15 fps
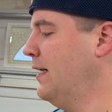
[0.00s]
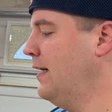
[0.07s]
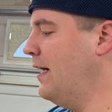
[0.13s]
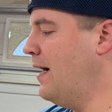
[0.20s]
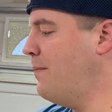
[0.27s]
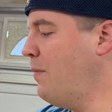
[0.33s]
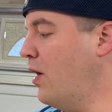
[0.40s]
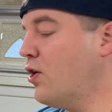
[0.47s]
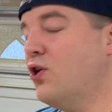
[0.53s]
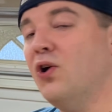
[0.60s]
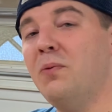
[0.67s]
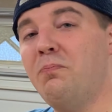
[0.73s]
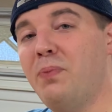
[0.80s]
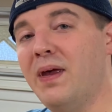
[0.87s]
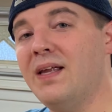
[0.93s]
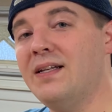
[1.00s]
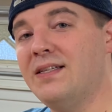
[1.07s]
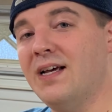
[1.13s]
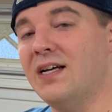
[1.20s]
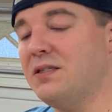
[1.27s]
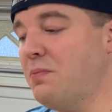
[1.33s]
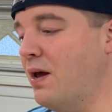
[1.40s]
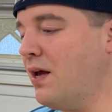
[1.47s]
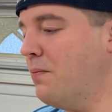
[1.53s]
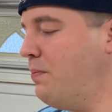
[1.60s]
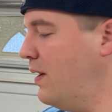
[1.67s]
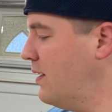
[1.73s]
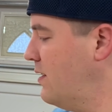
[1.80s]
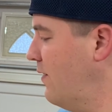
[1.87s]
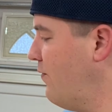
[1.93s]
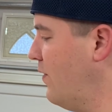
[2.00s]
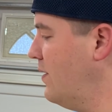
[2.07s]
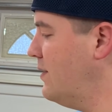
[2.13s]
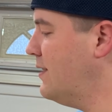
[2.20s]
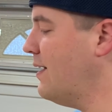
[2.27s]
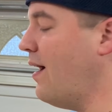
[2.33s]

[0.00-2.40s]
A good bit does make a big difference.